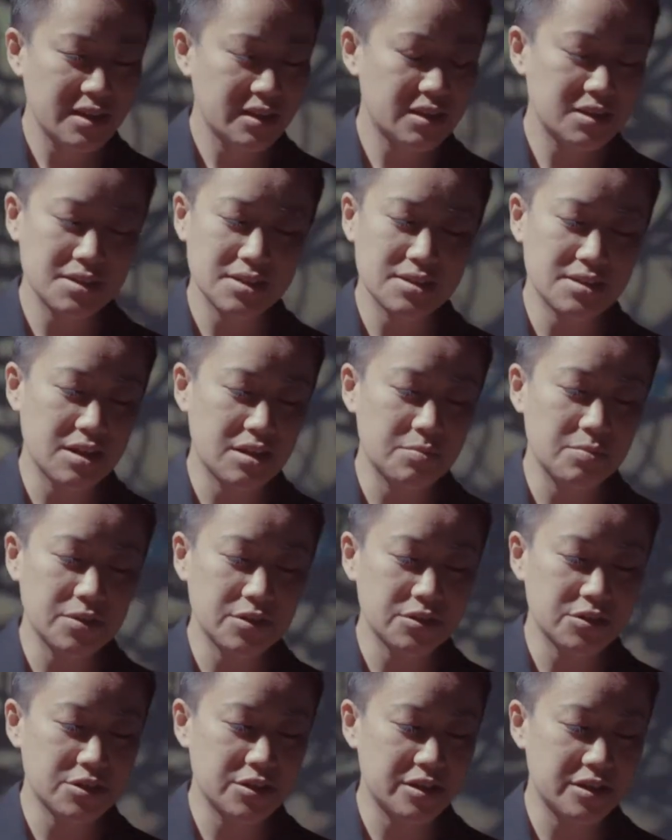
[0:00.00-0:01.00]
This is all
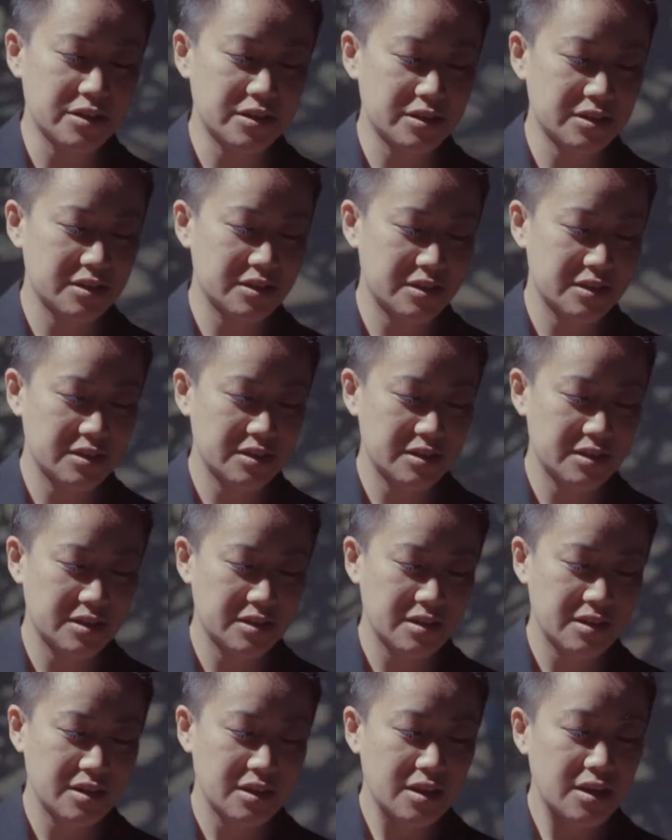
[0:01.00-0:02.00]
bullshit.
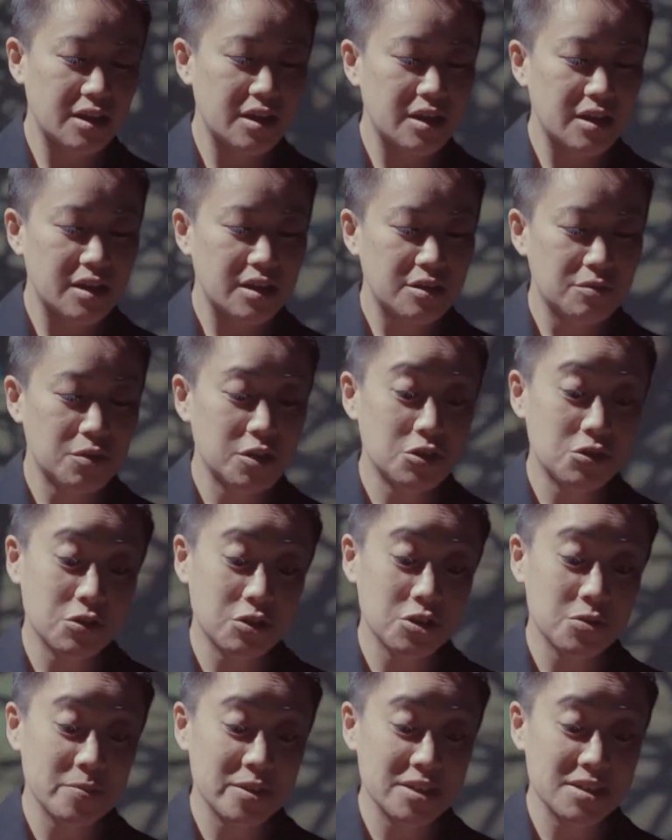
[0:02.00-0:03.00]
What
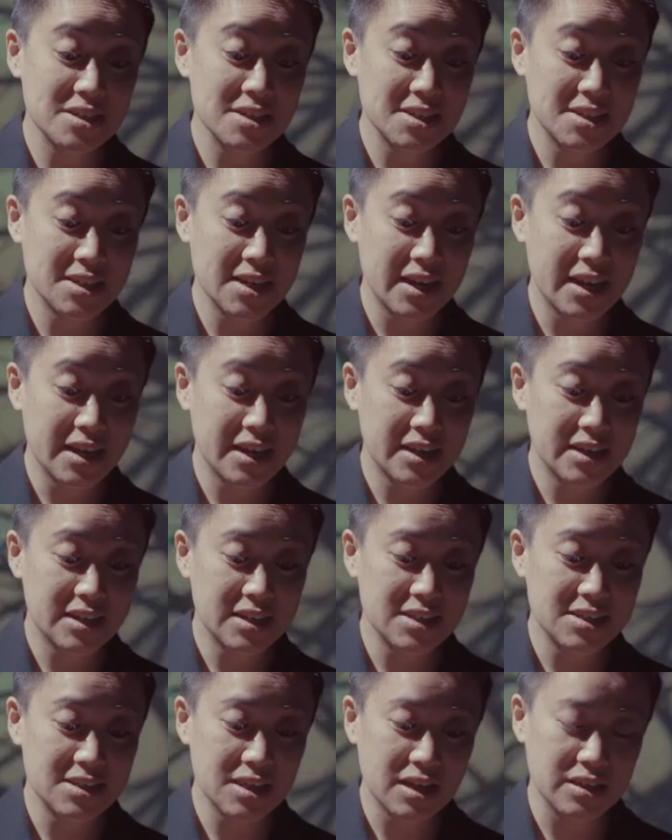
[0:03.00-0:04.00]
George means to say
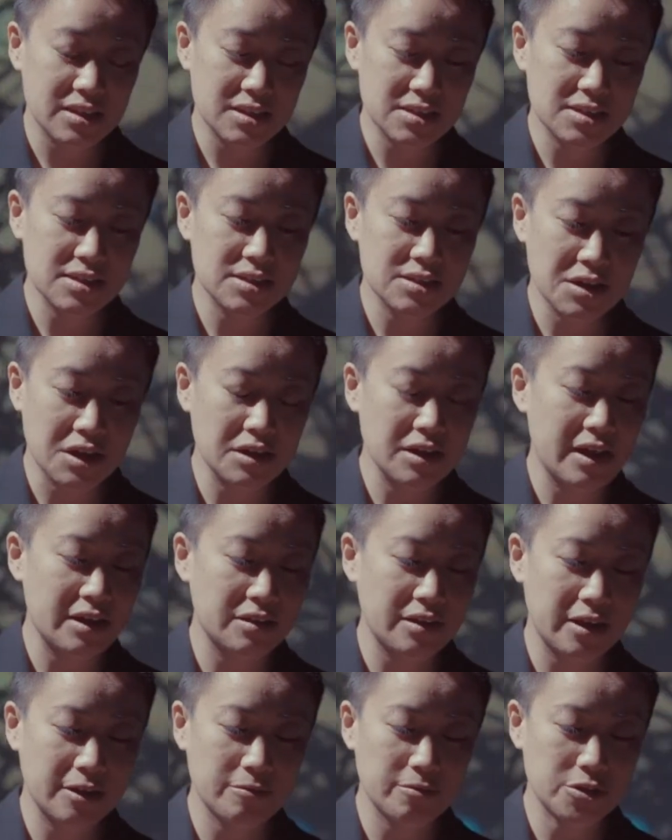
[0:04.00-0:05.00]
is that this is not how
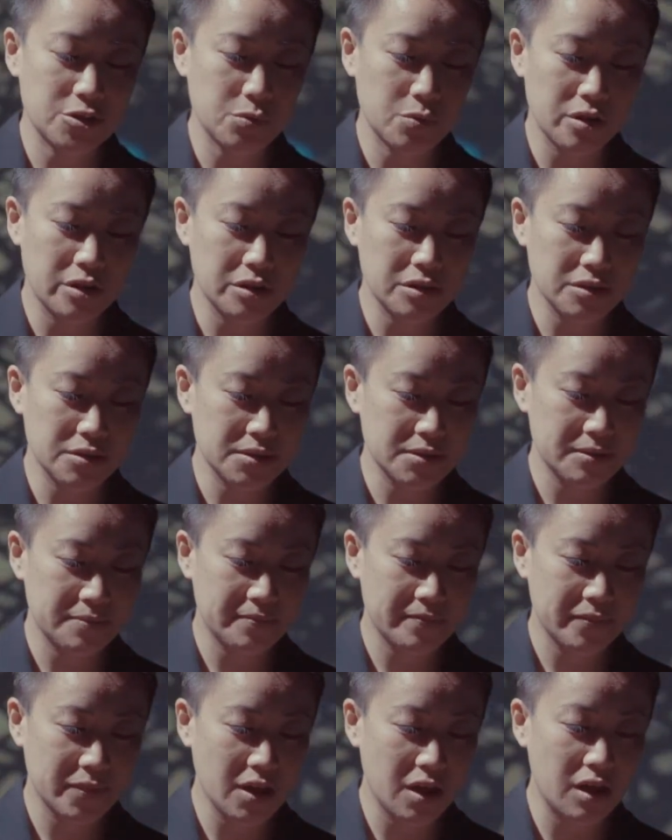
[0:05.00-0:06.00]
language works.
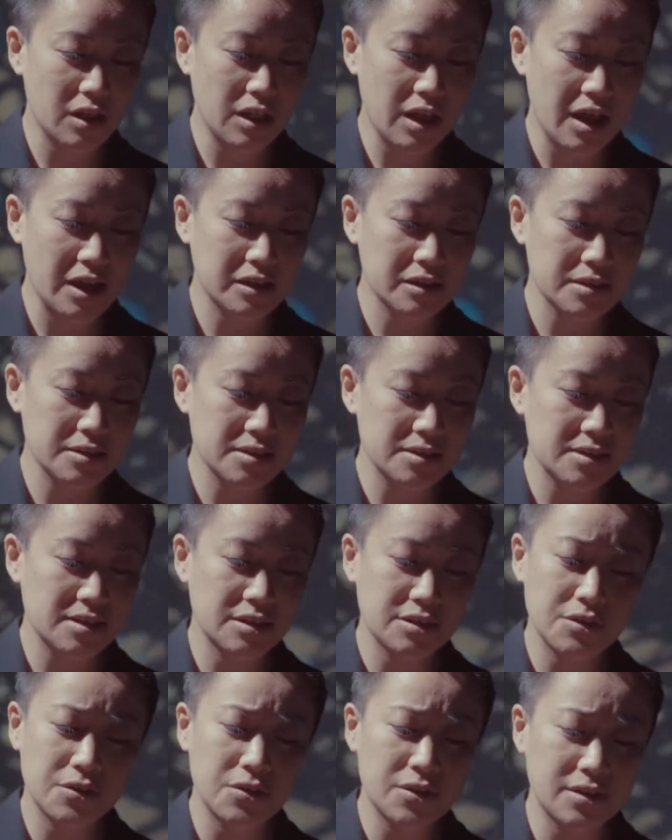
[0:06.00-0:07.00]
All acts,
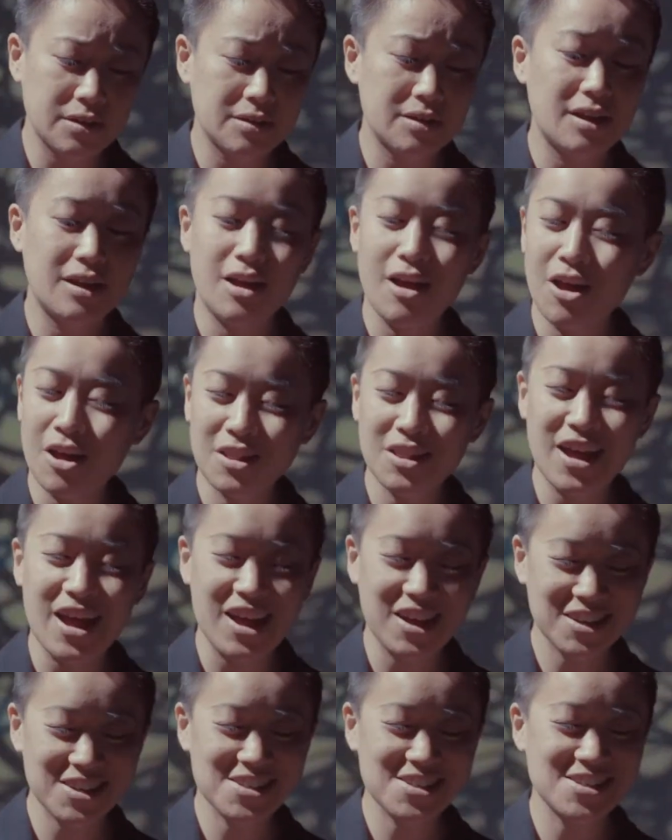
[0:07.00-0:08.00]
include all
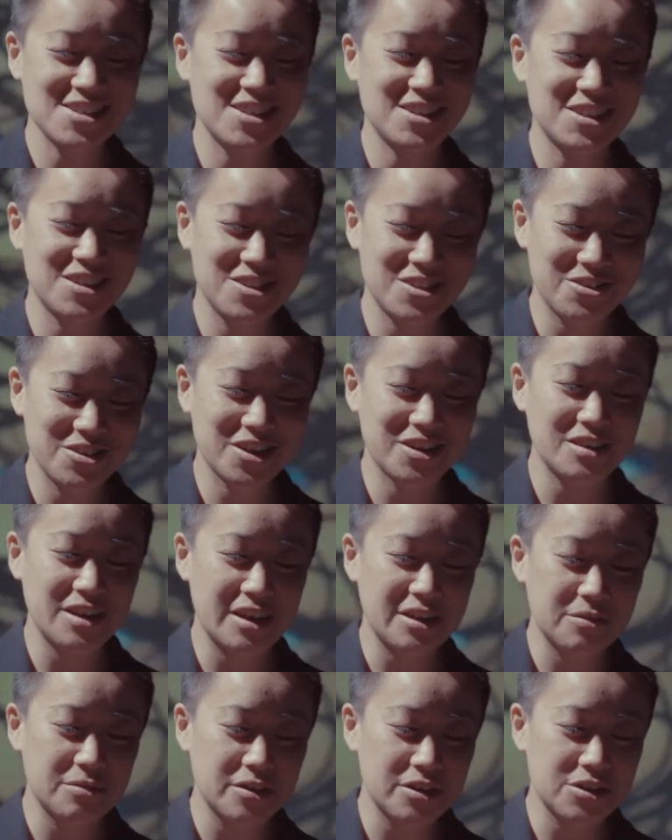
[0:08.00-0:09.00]
acts, including
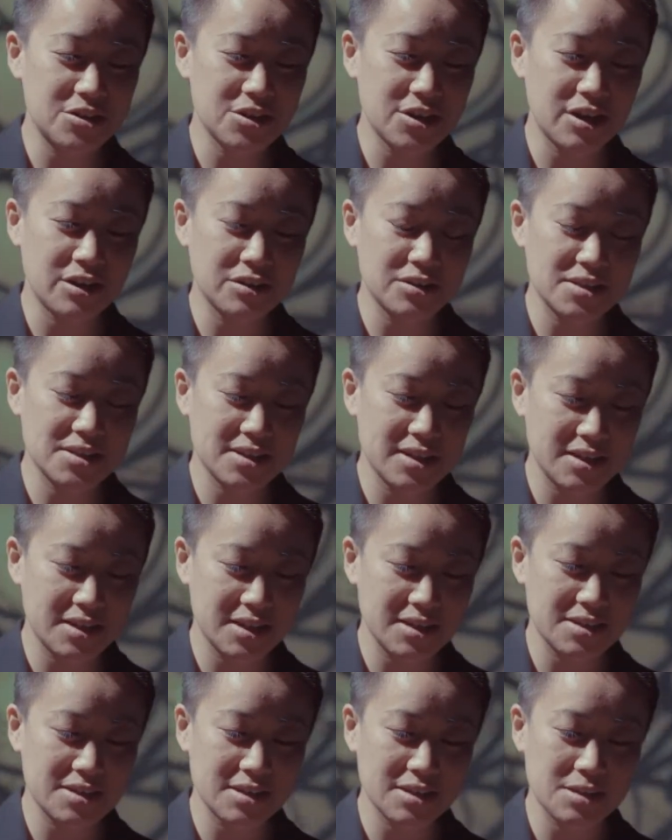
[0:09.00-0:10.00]
language, are
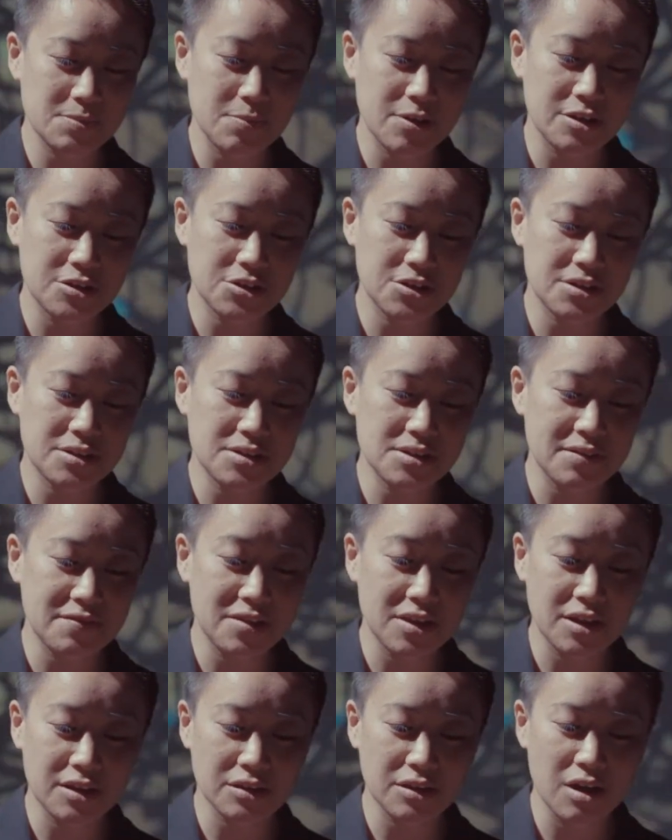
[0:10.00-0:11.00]
insidious expressions of
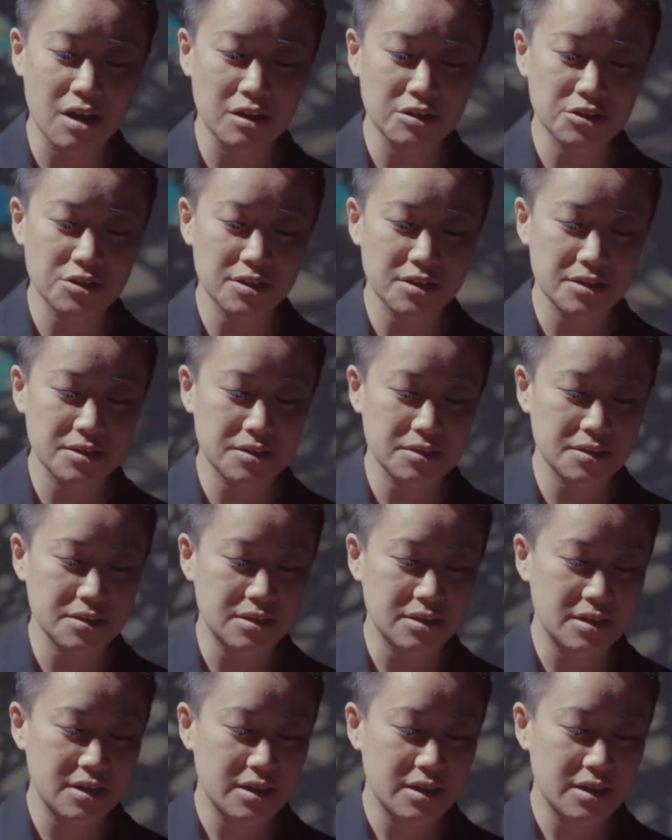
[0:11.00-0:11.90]
the unconscious.